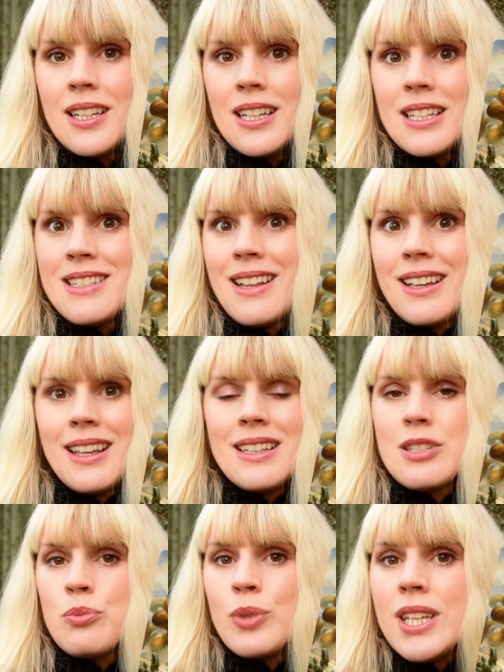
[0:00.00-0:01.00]
It's like
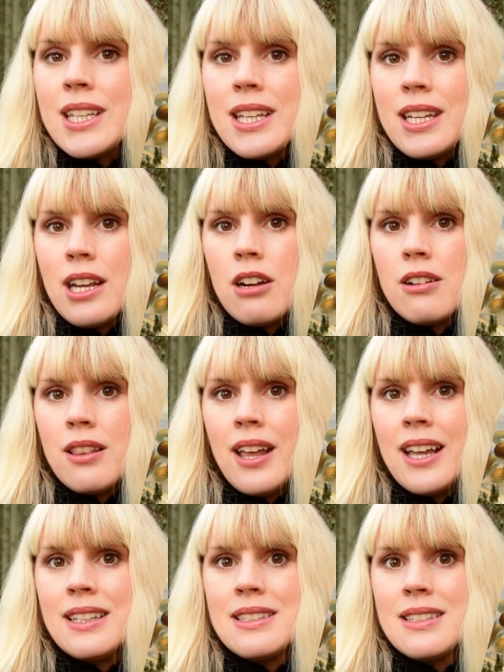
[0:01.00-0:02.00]
it's weakening our
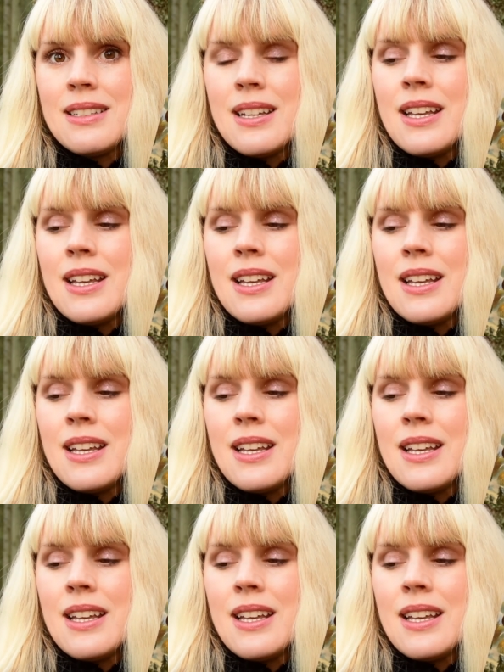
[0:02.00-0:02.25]
light.